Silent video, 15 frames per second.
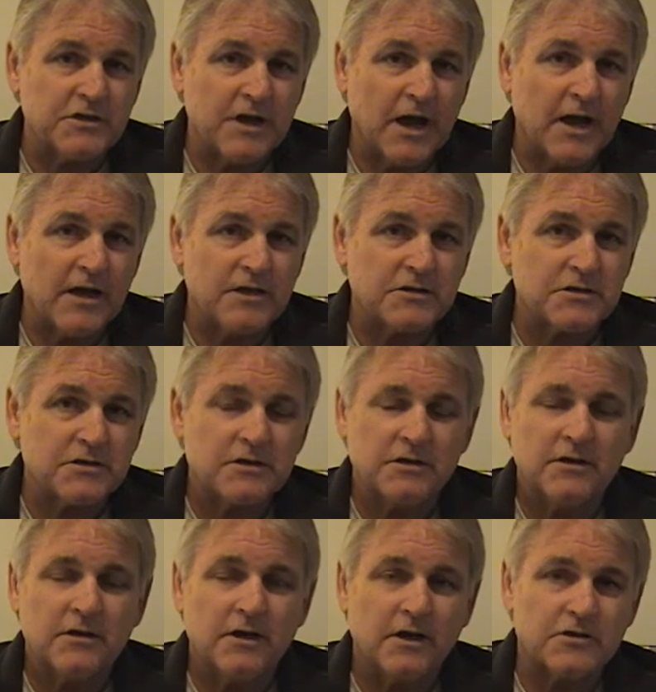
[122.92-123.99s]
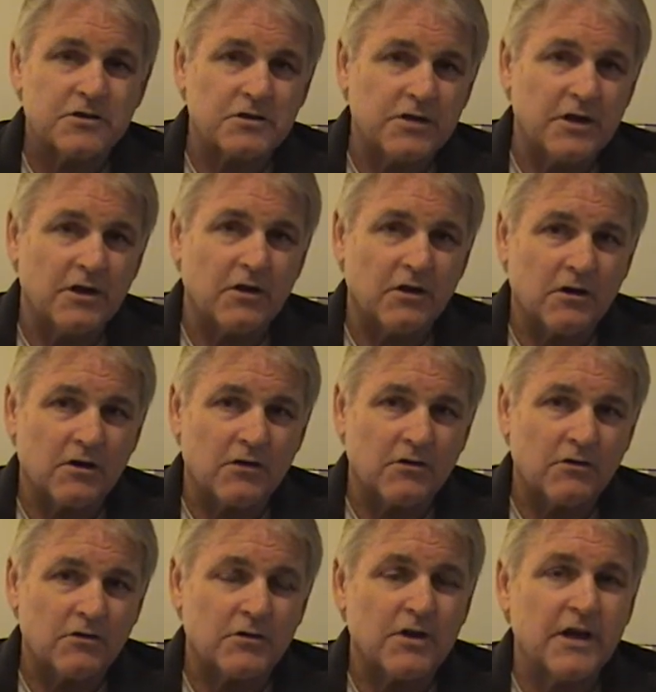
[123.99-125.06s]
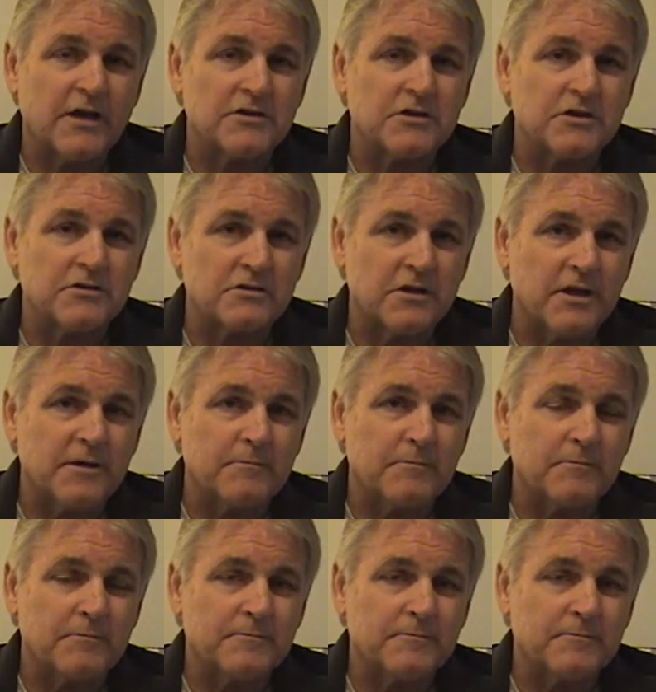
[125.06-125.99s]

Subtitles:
eyes, a sneer curled Casey's lip.